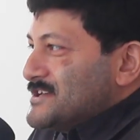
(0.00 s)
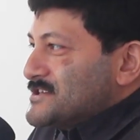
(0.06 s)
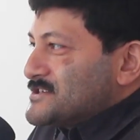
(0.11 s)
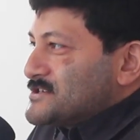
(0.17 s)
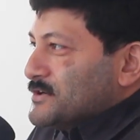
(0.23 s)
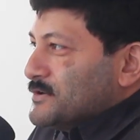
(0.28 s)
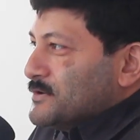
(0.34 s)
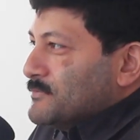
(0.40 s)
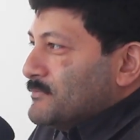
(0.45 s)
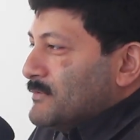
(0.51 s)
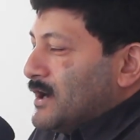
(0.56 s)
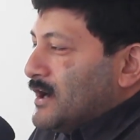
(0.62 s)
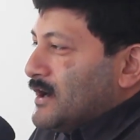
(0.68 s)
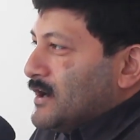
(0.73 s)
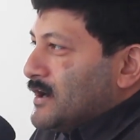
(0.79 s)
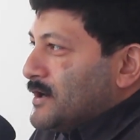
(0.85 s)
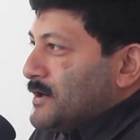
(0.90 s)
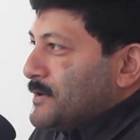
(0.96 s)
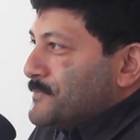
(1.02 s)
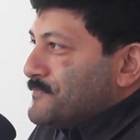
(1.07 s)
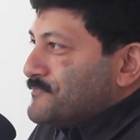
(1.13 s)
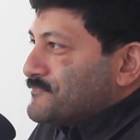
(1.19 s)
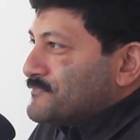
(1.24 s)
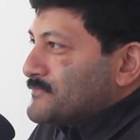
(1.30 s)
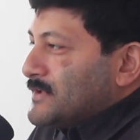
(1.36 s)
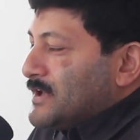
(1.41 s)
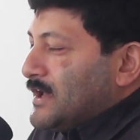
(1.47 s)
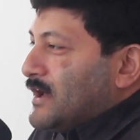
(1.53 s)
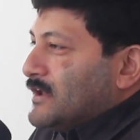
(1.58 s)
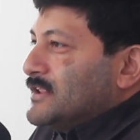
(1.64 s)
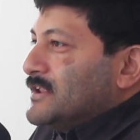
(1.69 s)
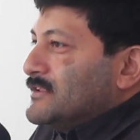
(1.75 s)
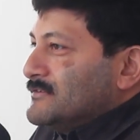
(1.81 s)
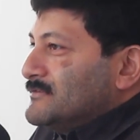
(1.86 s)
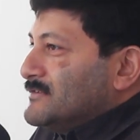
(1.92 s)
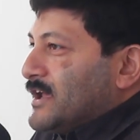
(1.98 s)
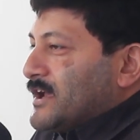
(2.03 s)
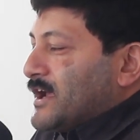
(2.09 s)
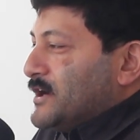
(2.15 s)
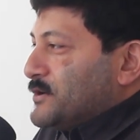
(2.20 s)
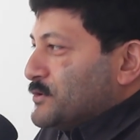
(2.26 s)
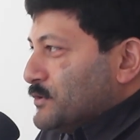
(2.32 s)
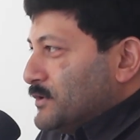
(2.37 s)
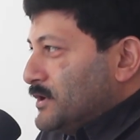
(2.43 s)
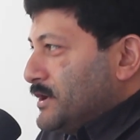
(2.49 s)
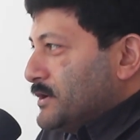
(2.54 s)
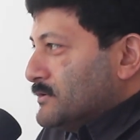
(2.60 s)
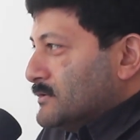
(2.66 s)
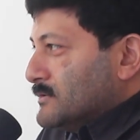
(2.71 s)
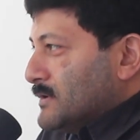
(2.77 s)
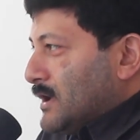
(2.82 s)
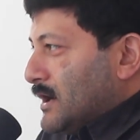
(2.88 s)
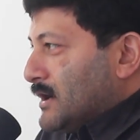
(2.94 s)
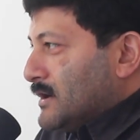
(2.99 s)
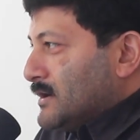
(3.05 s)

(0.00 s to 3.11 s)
So, yeah, like I told you,